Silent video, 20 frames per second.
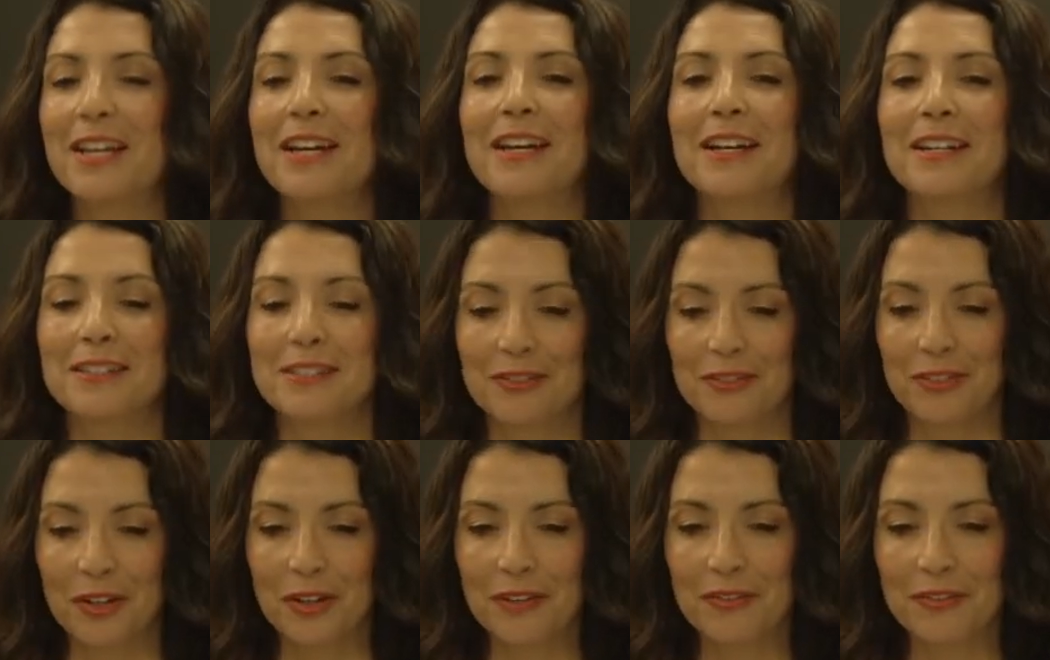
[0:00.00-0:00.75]
Yeah,
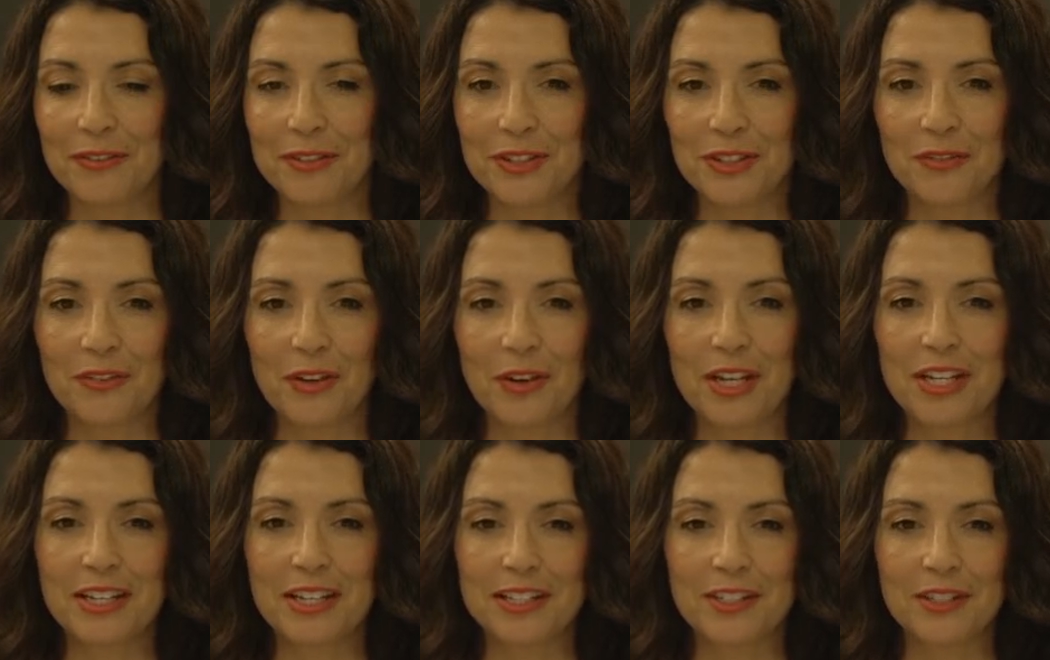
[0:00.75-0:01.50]
it's a
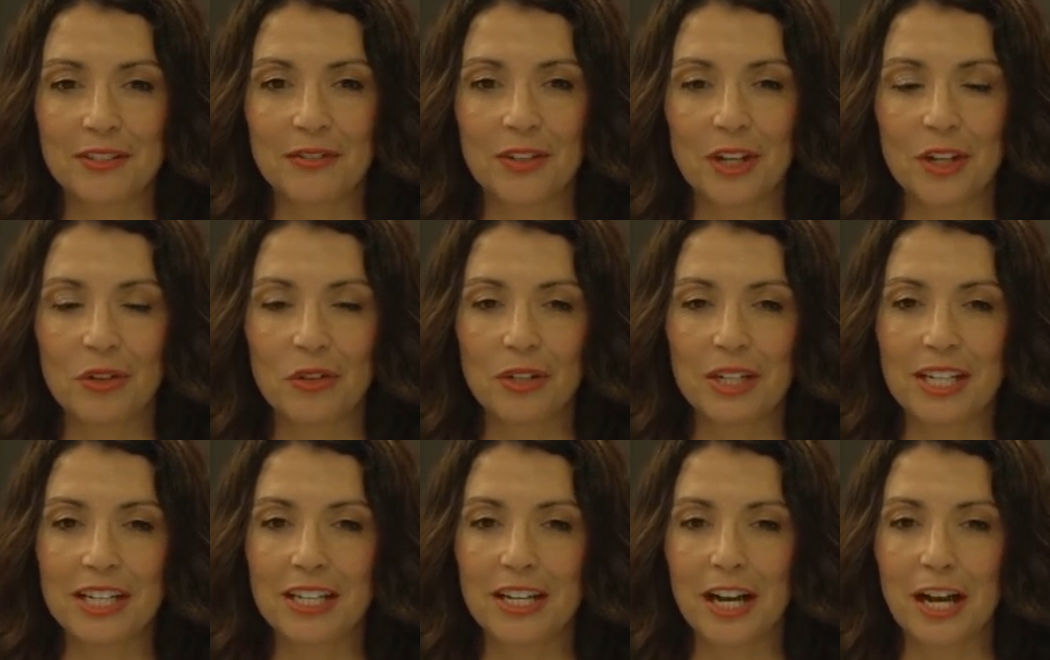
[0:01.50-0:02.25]
very
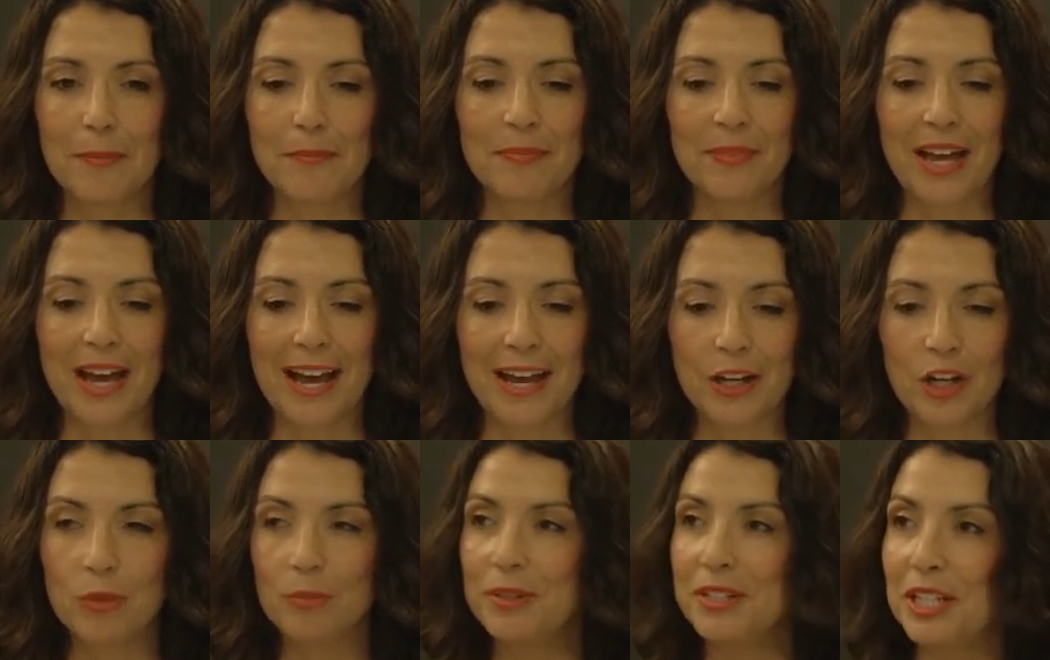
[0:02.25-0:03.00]

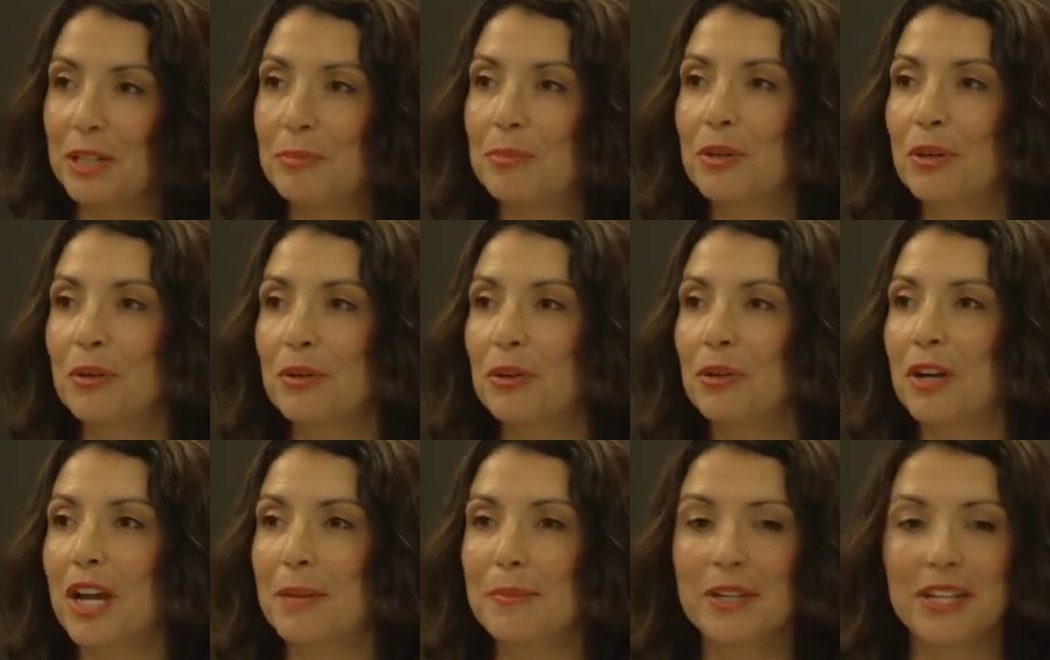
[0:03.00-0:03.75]
eye-opening
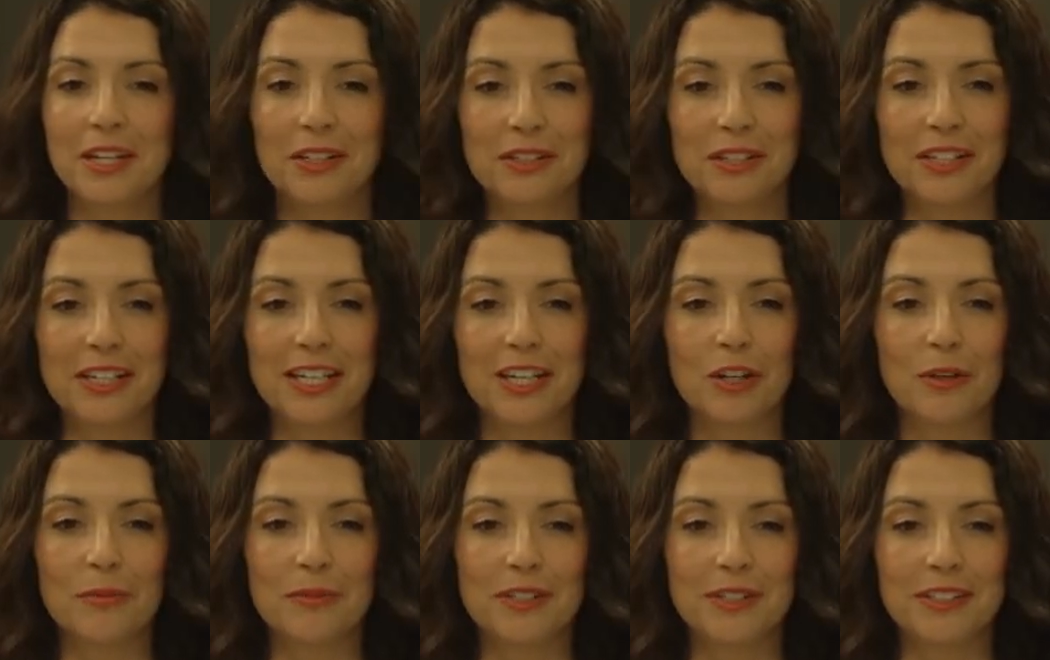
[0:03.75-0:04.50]
program. You get to
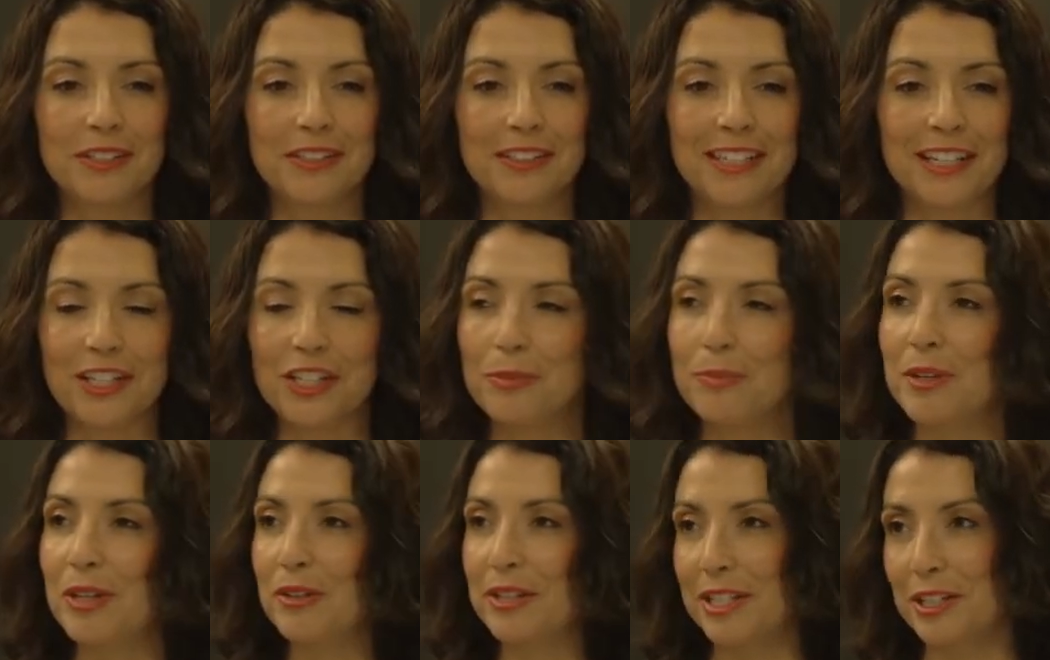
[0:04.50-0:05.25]
hear
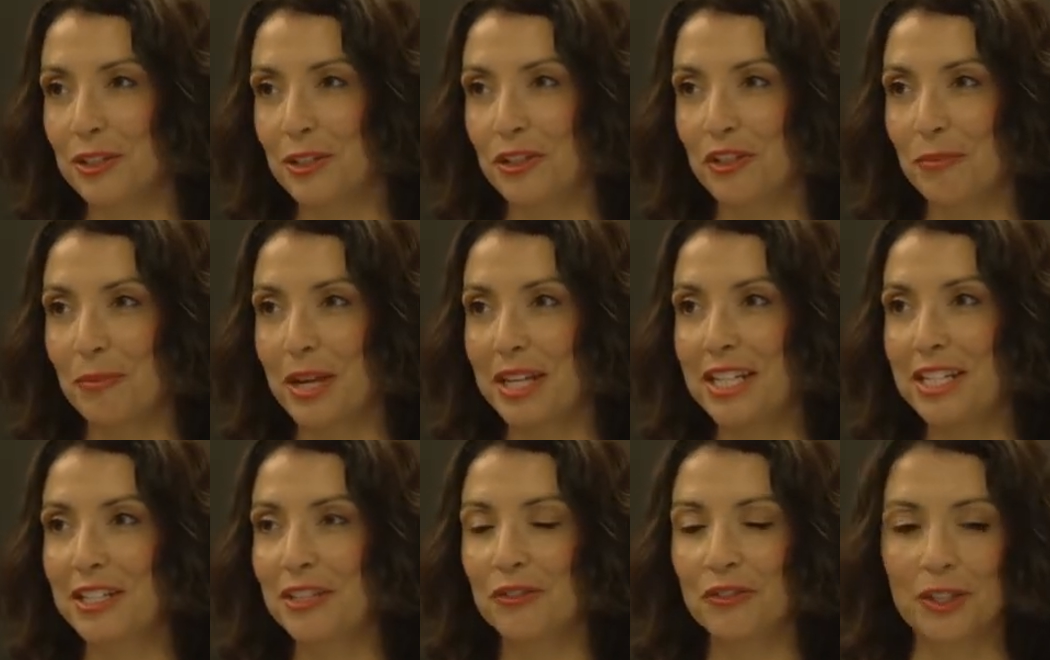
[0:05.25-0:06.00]
the experiences of
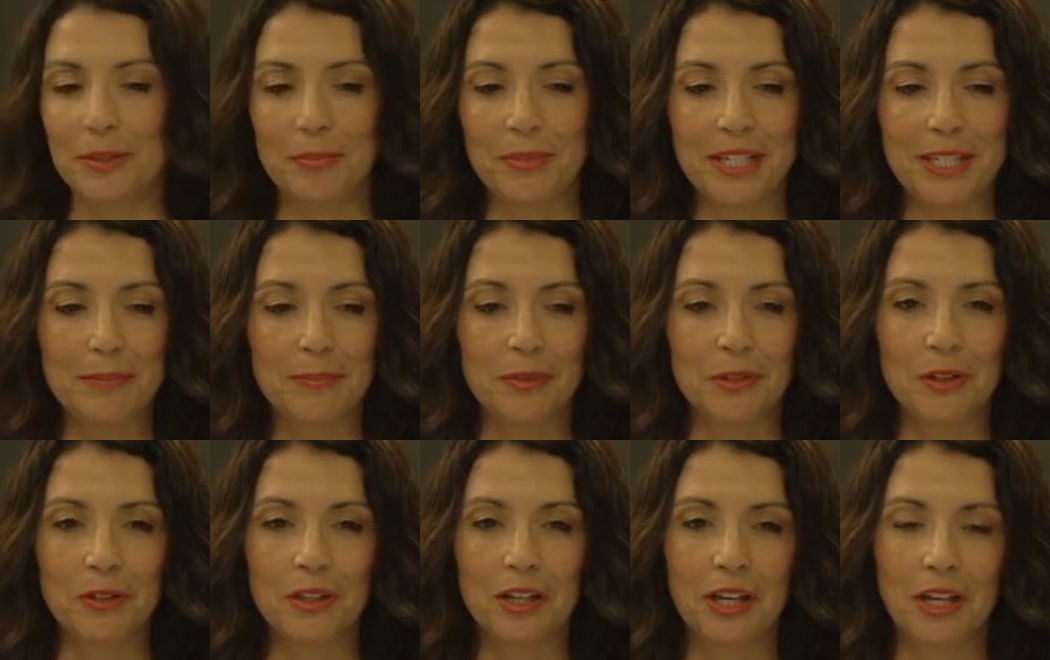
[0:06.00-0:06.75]
many different
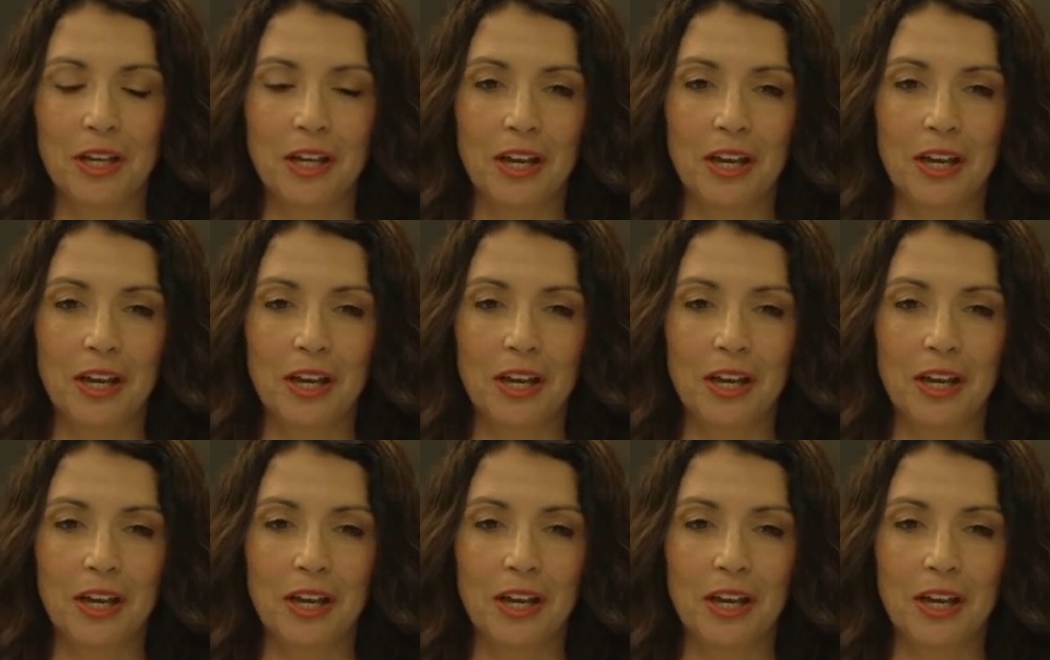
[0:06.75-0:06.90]
people.